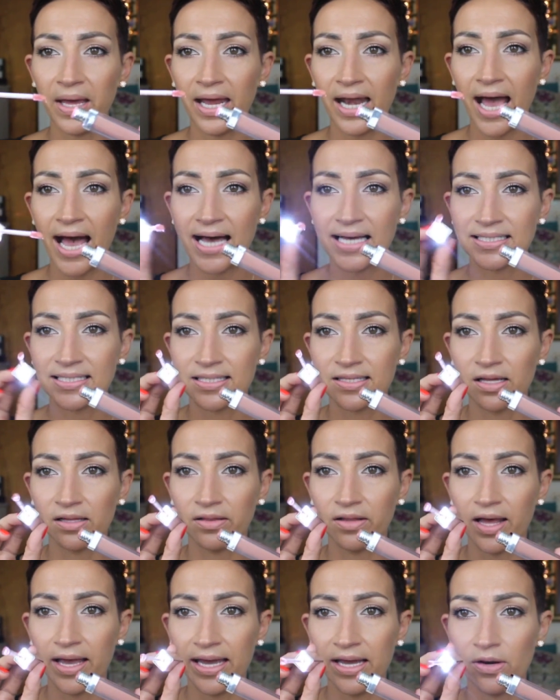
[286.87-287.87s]
it has the
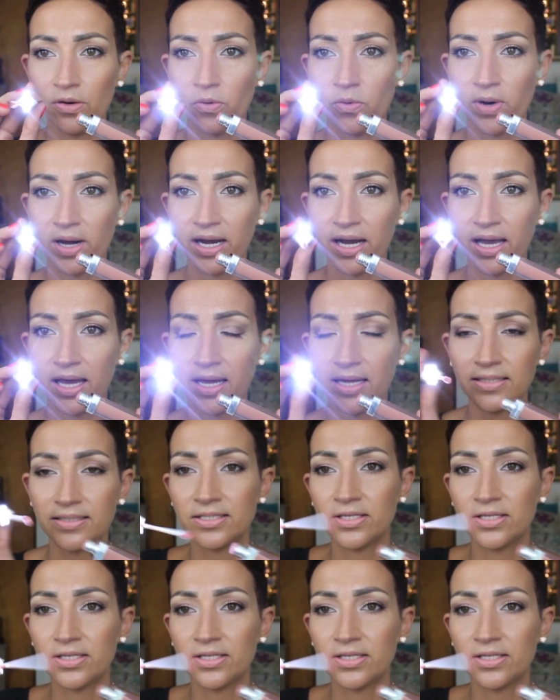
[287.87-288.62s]
light on it,